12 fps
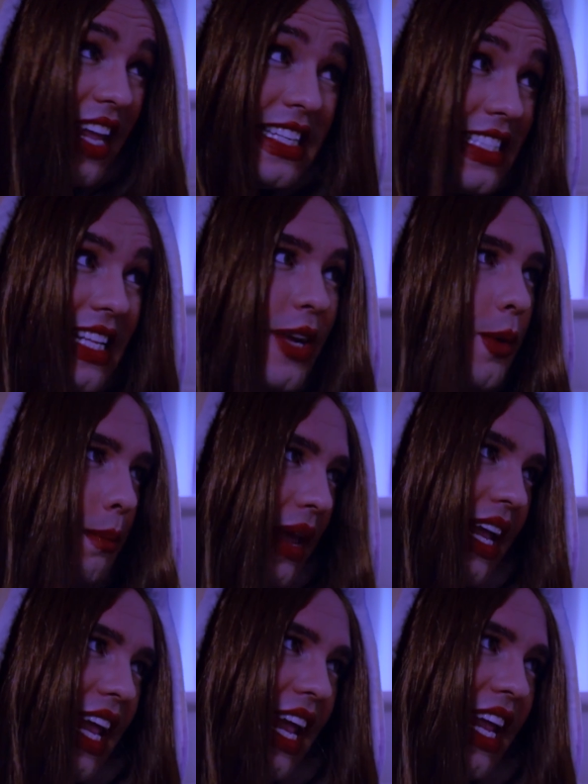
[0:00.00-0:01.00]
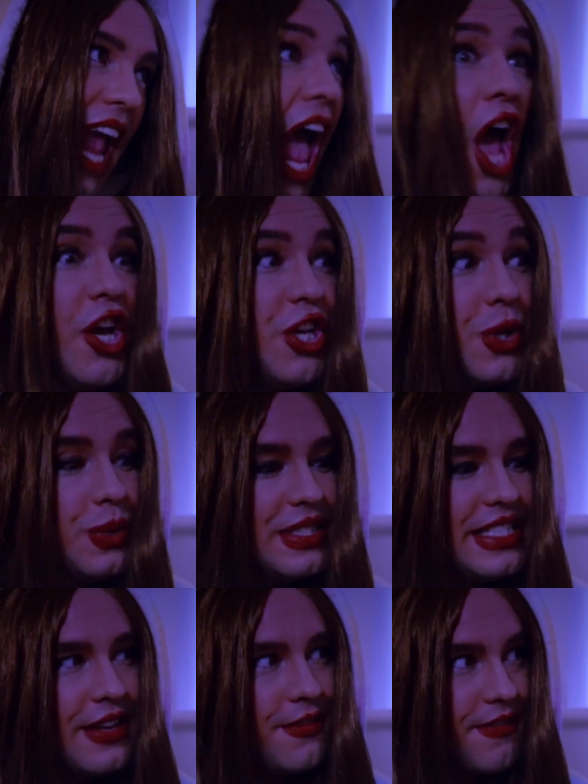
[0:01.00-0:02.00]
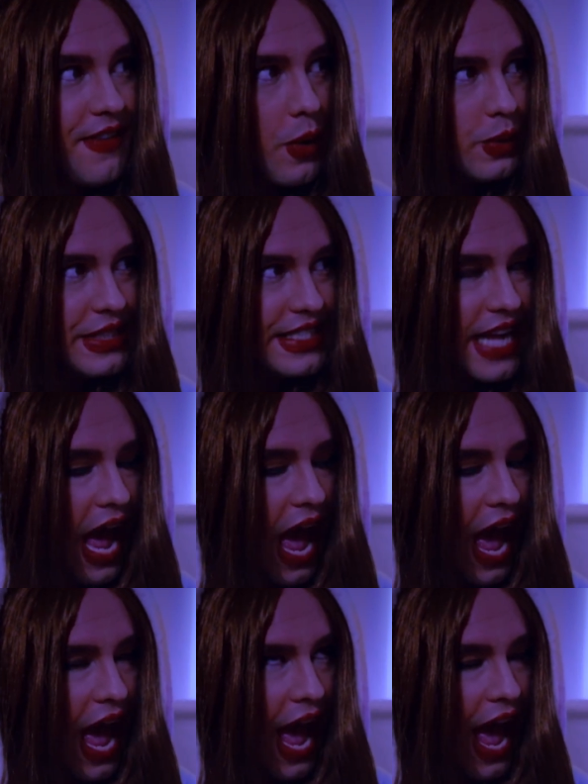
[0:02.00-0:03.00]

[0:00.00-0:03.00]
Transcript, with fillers: this little piggy used the filter.